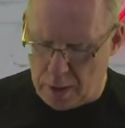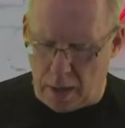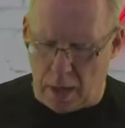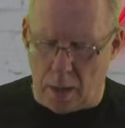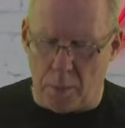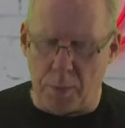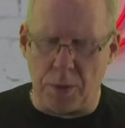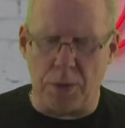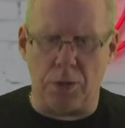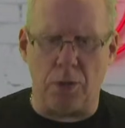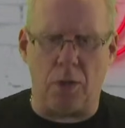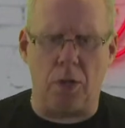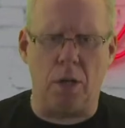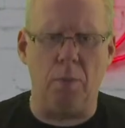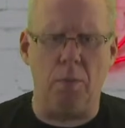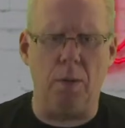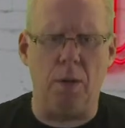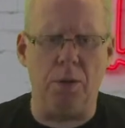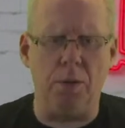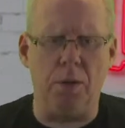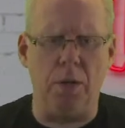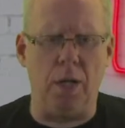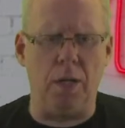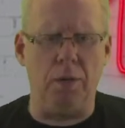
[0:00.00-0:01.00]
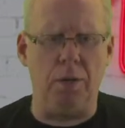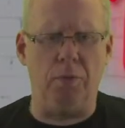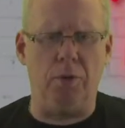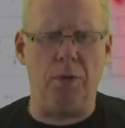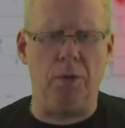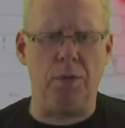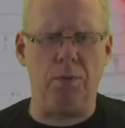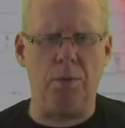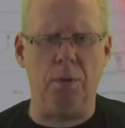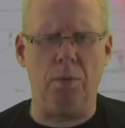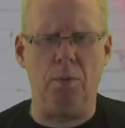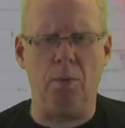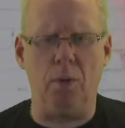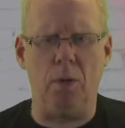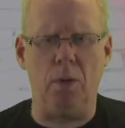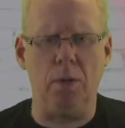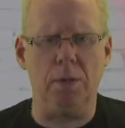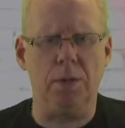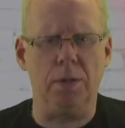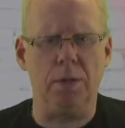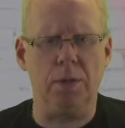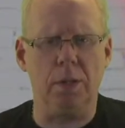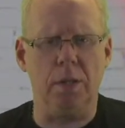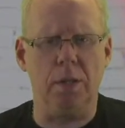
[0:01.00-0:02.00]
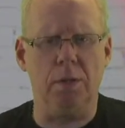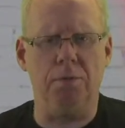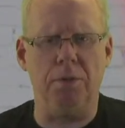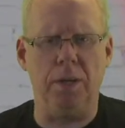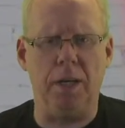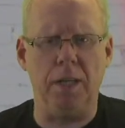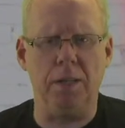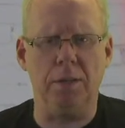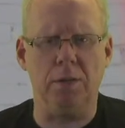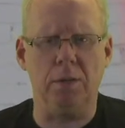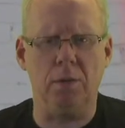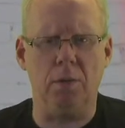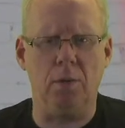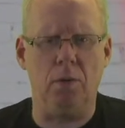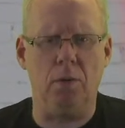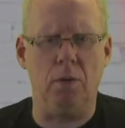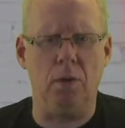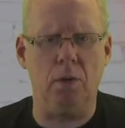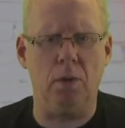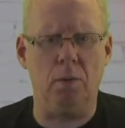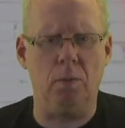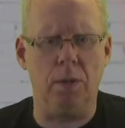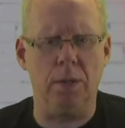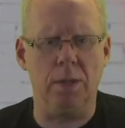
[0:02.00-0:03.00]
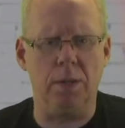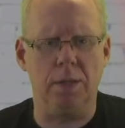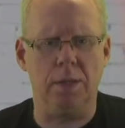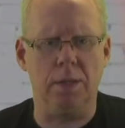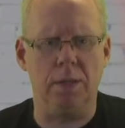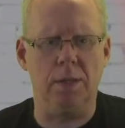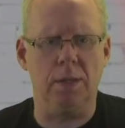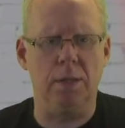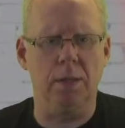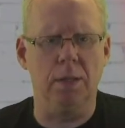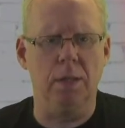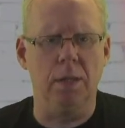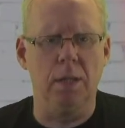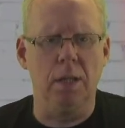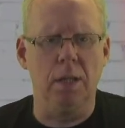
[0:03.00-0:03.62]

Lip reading: Are we talking about the anniversary waltz effect, or what is it?